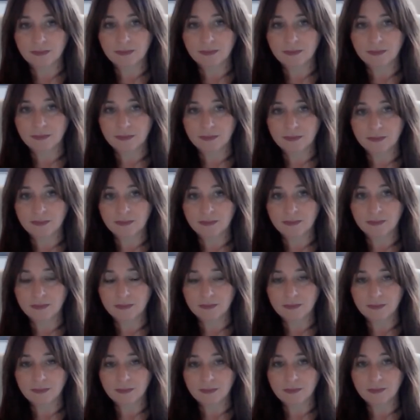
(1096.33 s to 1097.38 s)

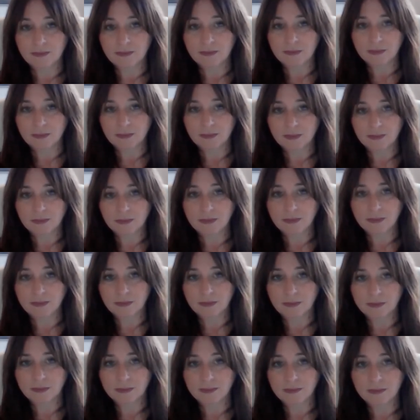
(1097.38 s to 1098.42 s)

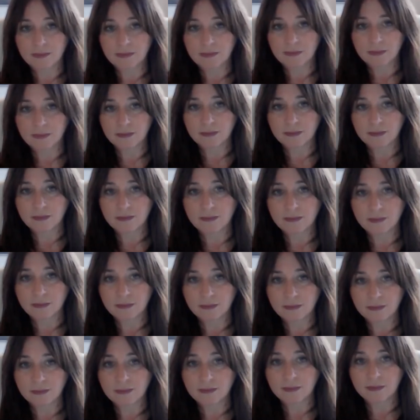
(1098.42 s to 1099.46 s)

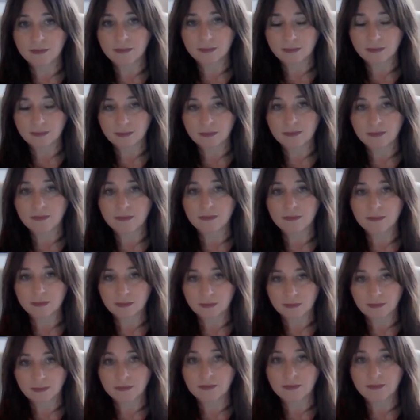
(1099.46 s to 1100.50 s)

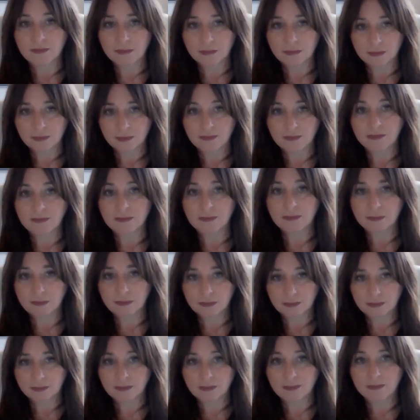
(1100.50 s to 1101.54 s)

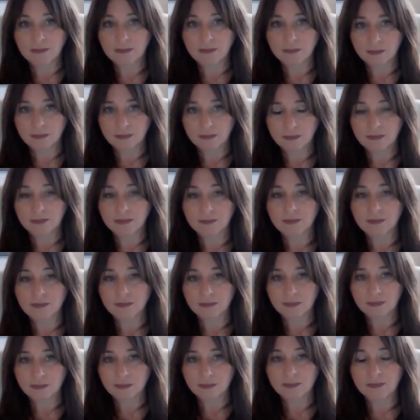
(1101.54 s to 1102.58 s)

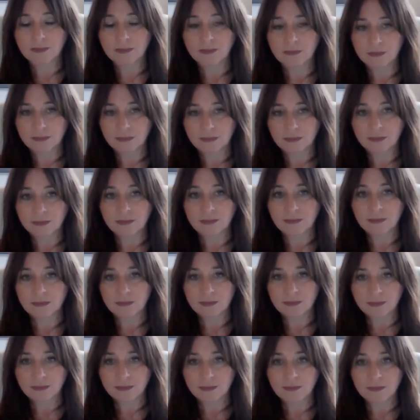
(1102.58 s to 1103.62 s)
No words are spoken by the person on screen.